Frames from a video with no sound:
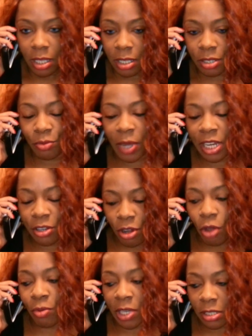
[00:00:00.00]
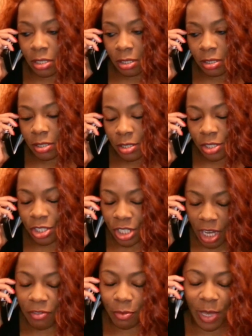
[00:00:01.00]
In a way no one
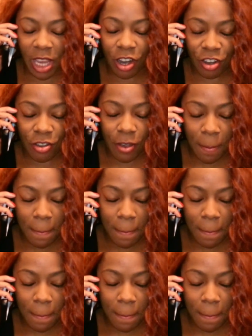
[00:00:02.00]
should ever be hurt.